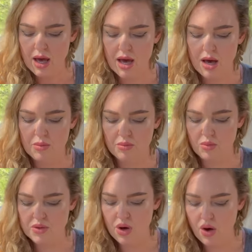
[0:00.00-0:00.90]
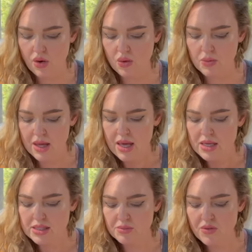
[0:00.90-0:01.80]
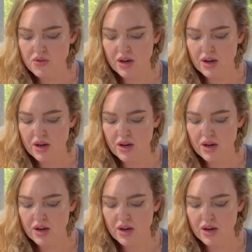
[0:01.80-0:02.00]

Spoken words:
With home. Some of you